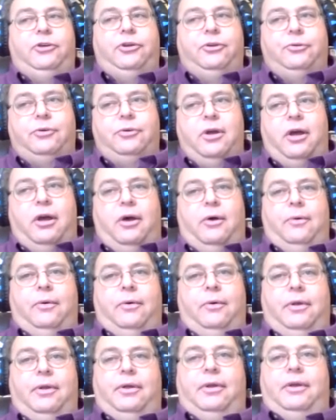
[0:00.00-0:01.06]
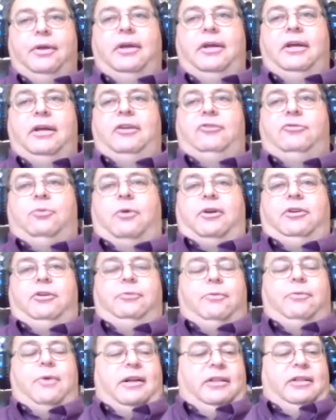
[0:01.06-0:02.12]
but you never have the
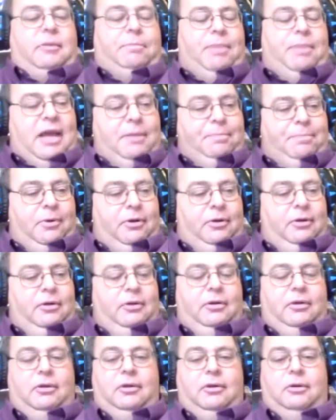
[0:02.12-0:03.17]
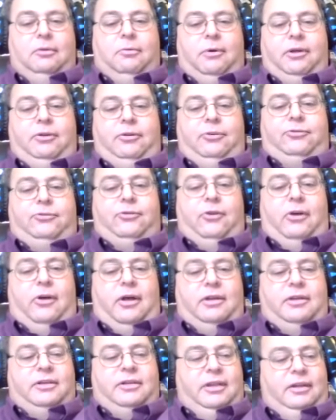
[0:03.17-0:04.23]
information that
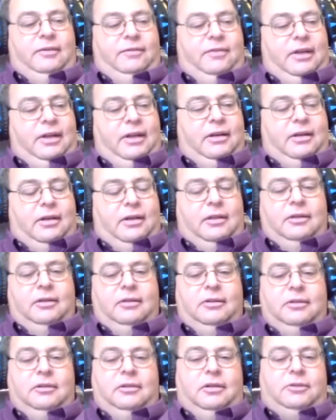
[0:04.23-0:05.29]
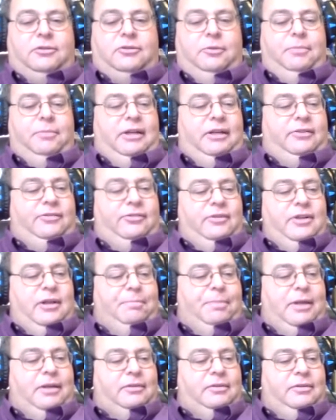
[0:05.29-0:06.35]
the jury has and on which
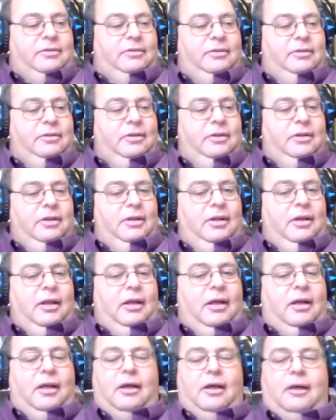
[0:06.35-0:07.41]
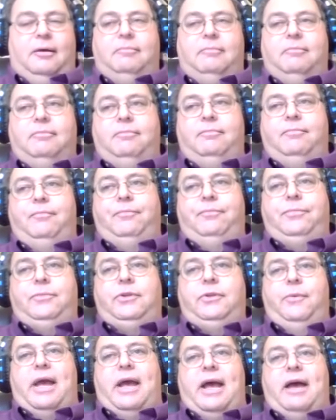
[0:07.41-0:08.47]
it bases its decision,
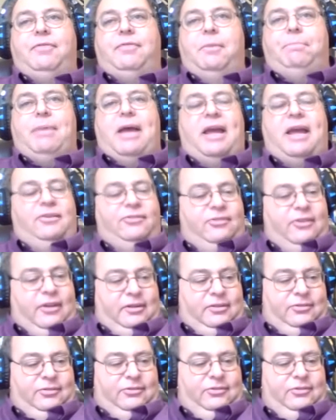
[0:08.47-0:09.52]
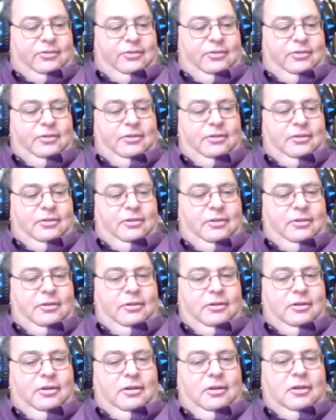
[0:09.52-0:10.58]
usually after many hours of
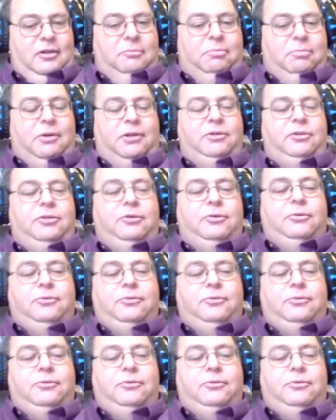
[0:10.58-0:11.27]
deliberations.